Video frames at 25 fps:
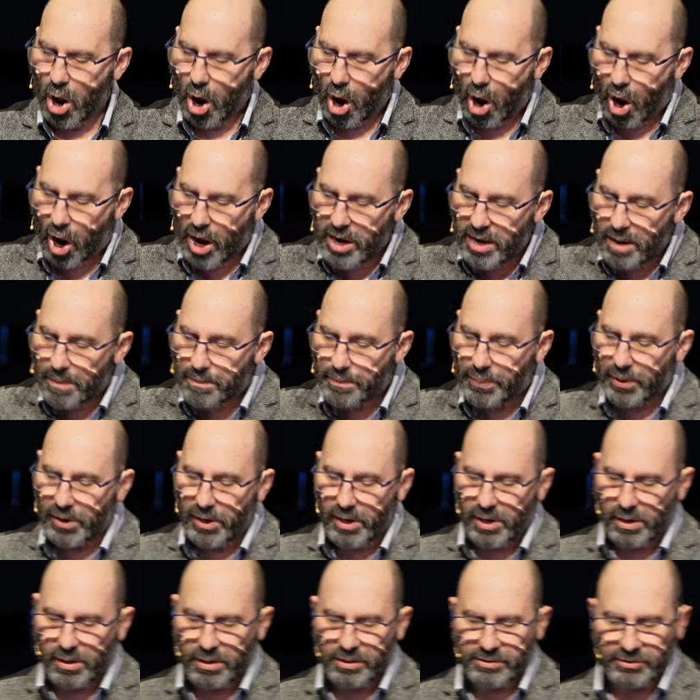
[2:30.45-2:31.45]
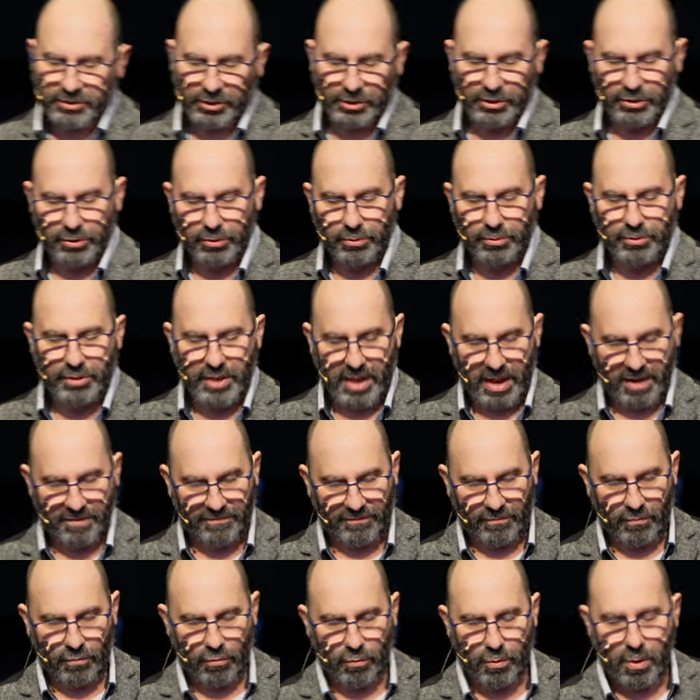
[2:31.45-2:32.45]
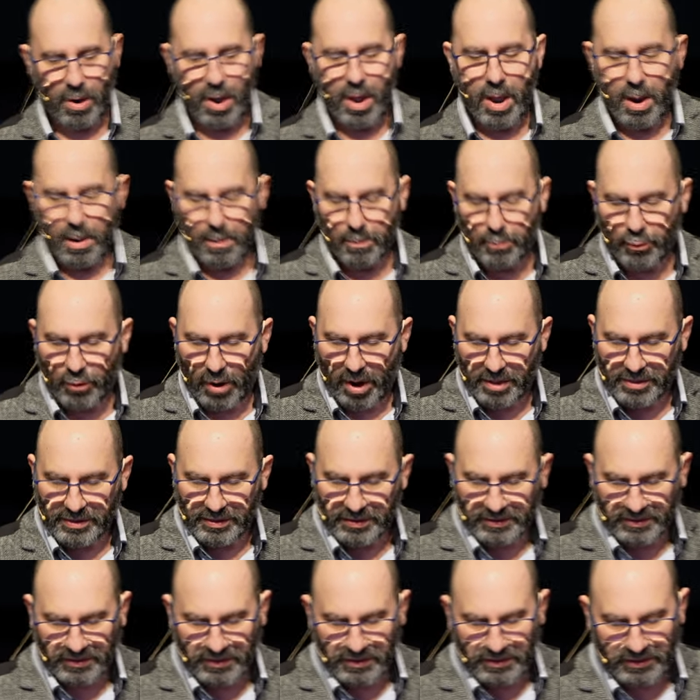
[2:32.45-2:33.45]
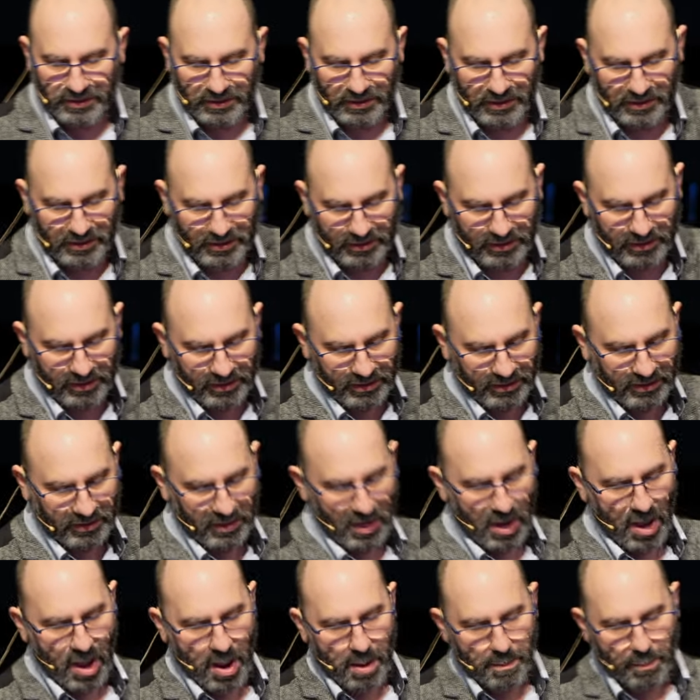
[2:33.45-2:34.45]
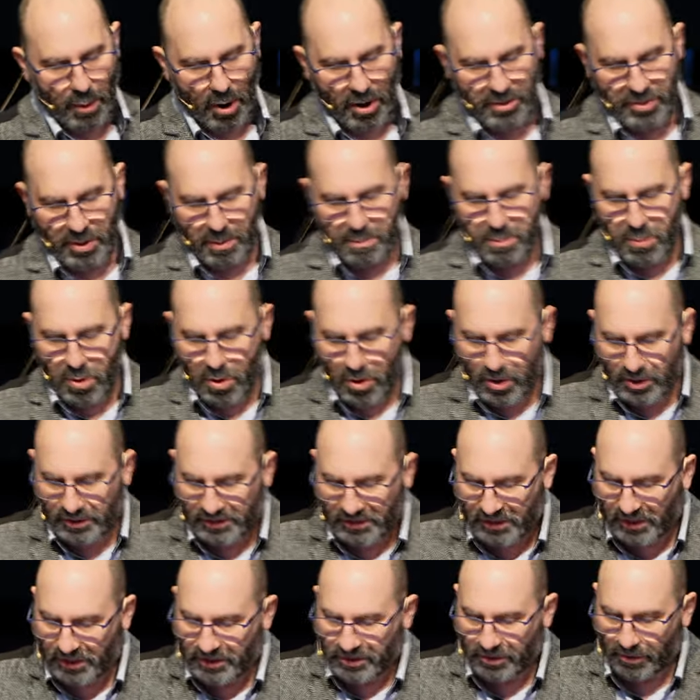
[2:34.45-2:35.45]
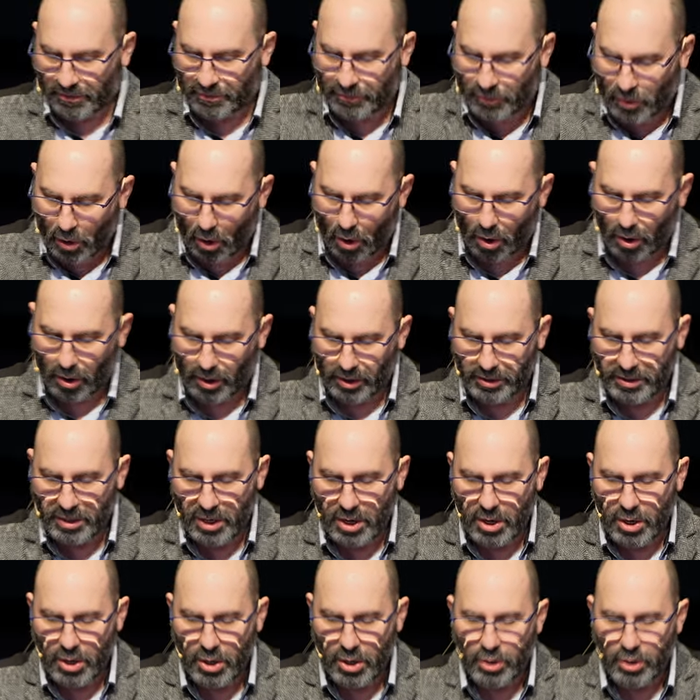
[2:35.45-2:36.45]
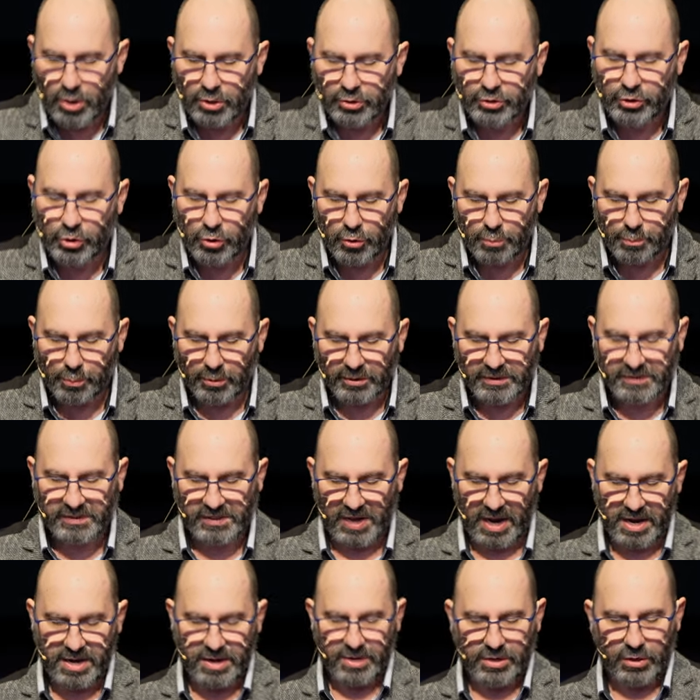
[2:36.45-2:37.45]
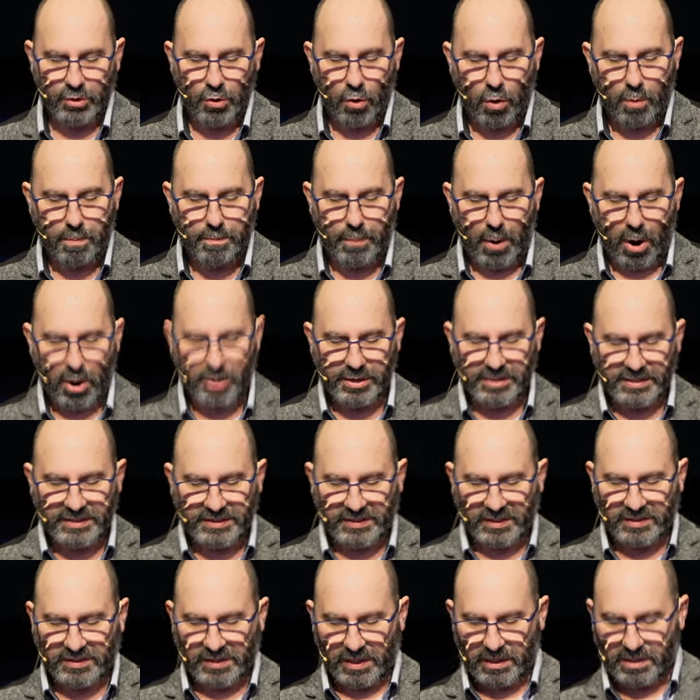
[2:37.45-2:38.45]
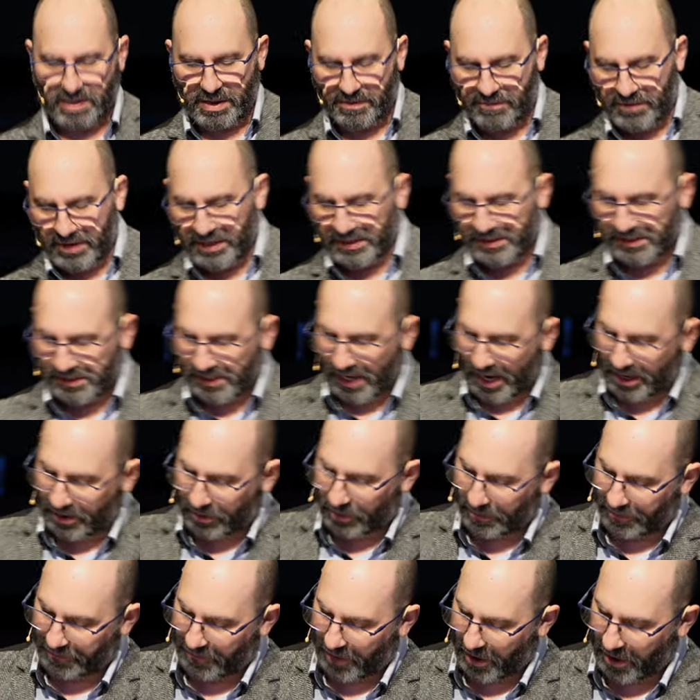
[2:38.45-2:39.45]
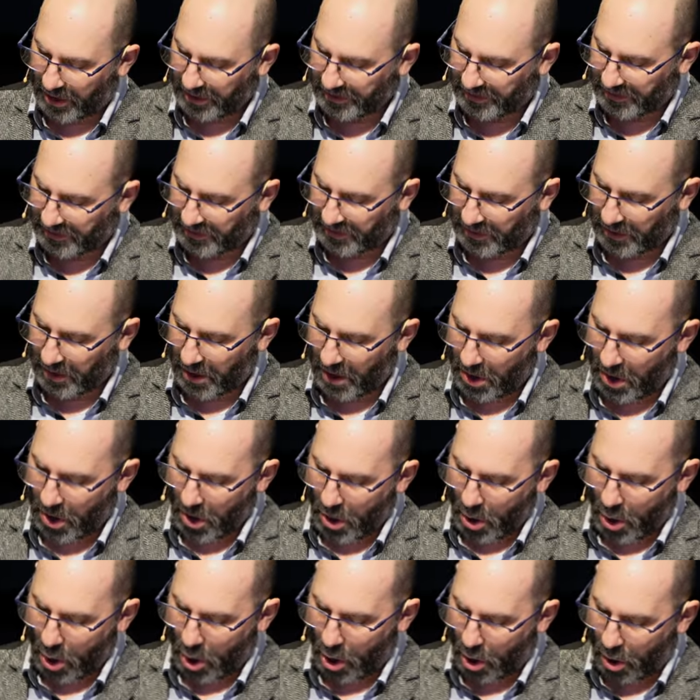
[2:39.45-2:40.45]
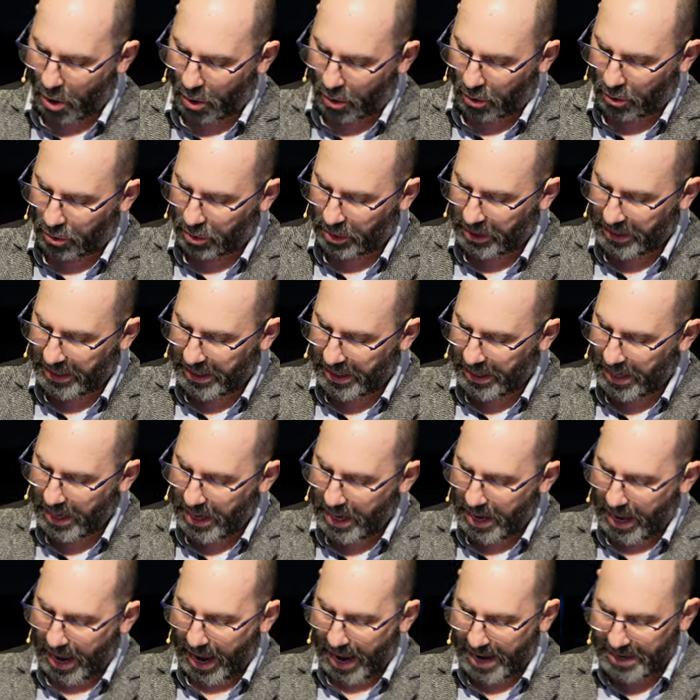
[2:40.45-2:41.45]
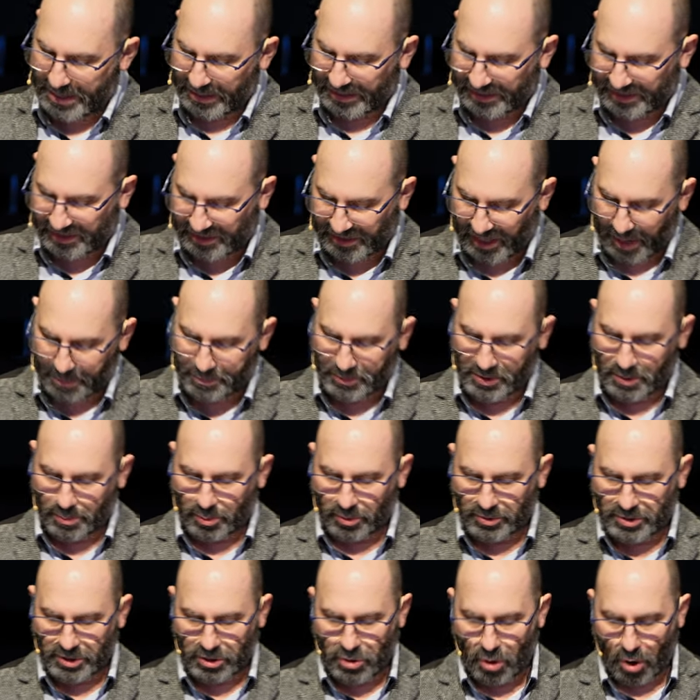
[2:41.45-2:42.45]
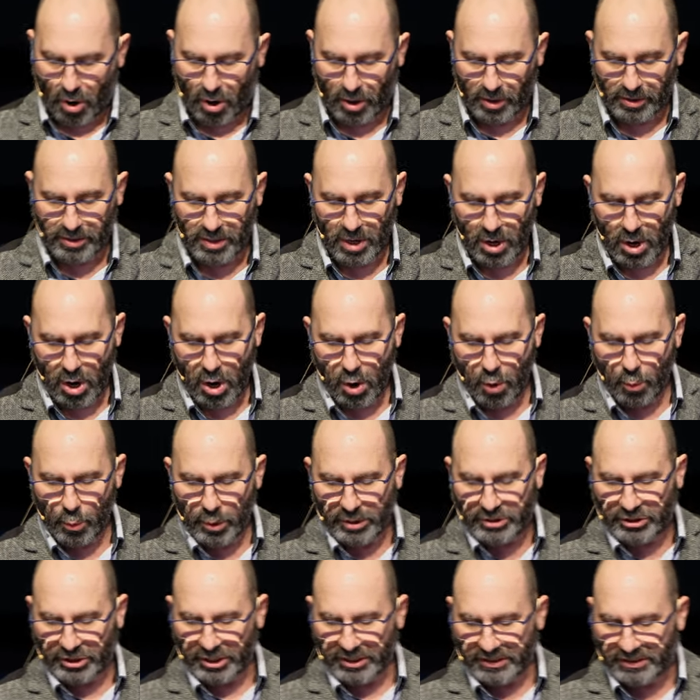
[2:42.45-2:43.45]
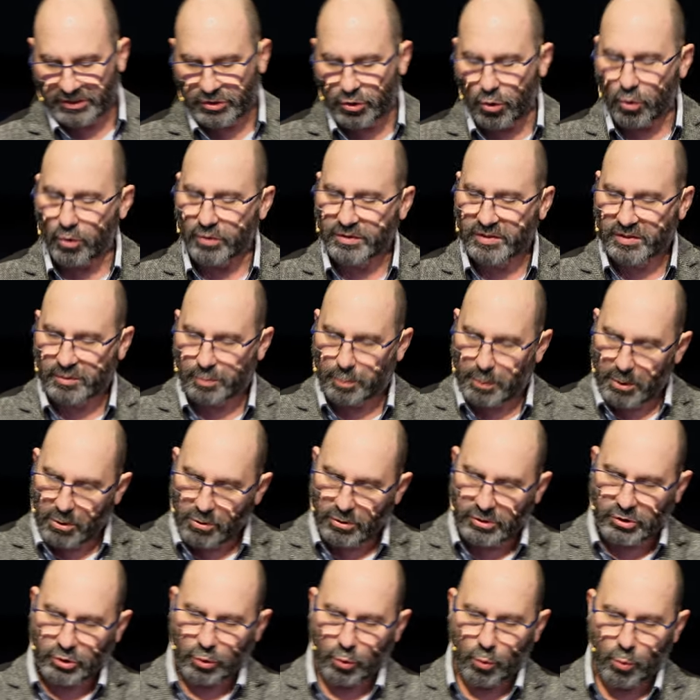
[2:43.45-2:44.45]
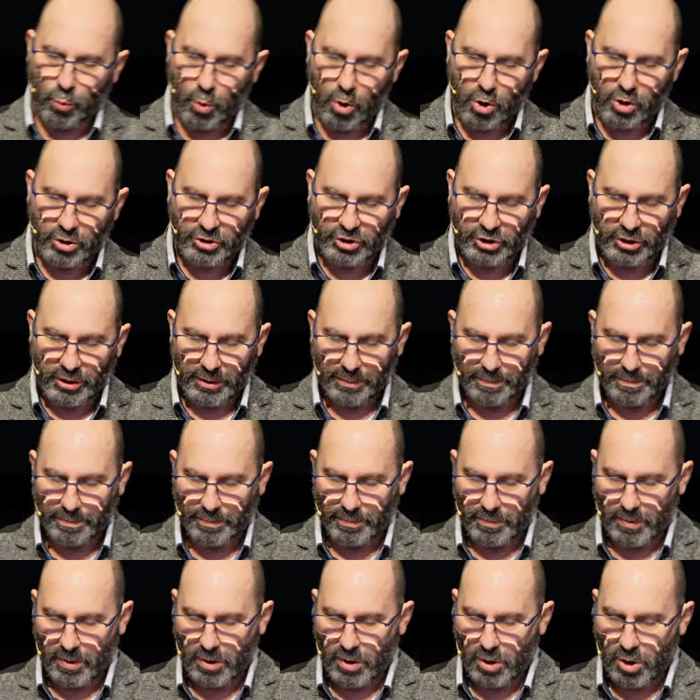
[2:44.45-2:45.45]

I appeal to you, therefore, brothers and sisters, by the mercies of God, to present your bodies as a living sacrifice, holy and acceptable to God, which is your spiritual worship.